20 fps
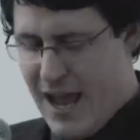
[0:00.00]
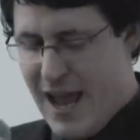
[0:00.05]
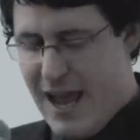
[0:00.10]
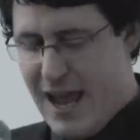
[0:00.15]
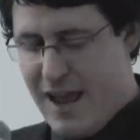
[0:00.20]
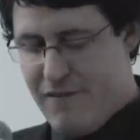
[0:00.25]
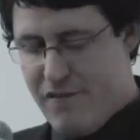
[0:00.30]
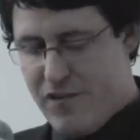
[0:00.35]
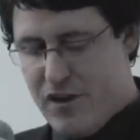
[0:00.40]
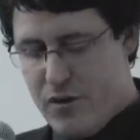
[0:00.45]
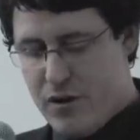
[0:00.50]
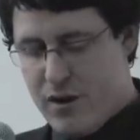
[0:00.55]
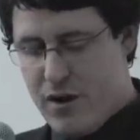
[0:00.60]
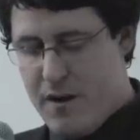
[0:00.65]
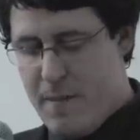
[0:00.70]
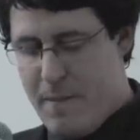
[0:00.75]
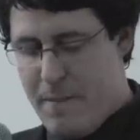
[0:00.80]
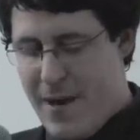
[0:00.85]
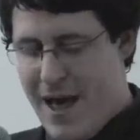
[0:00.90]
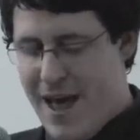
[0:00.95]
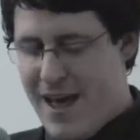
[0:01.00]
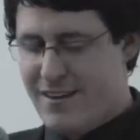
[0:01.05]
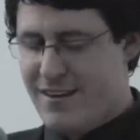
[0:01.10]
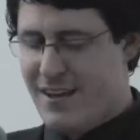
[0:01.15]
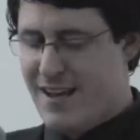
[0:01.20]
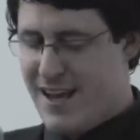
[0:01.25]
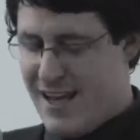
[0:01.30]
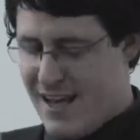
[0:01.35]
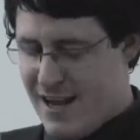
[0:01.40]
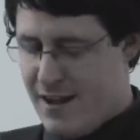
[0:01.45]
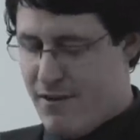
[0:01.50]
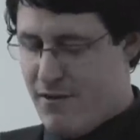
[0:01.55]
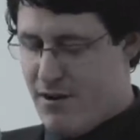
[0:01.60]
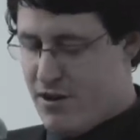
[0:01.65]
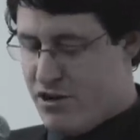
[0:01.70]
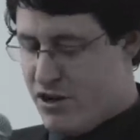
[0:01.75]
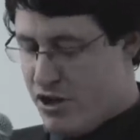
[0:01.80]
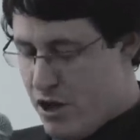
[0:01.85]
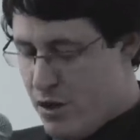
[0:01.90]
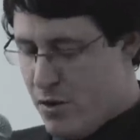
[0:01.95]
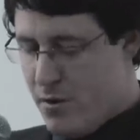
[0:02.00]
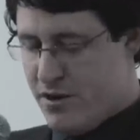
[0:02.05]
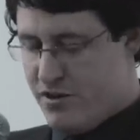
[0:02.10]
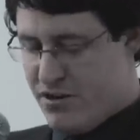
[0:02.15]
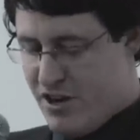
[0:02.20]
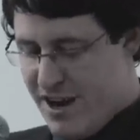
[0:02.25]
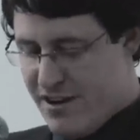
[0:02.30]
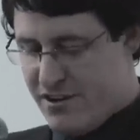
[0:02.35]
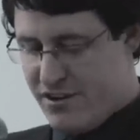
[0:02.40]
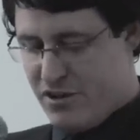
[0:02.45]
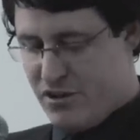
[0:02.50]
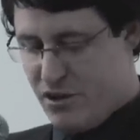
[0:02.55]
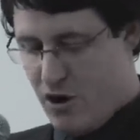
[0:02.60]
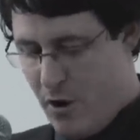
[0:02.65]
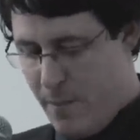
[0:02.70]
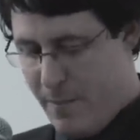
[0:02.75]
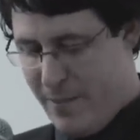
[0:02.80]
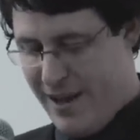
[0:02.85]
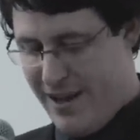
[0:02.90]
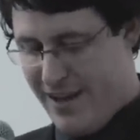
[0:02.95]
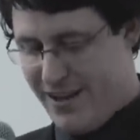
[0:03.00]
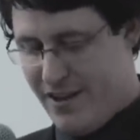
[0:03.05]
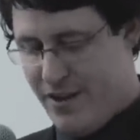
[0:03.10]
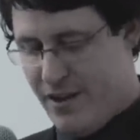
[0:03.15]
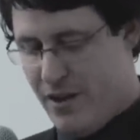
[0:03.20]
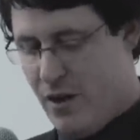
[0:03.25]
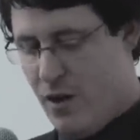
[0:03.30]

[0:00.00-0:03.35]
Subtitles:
if you can bear to hear a new agenda topic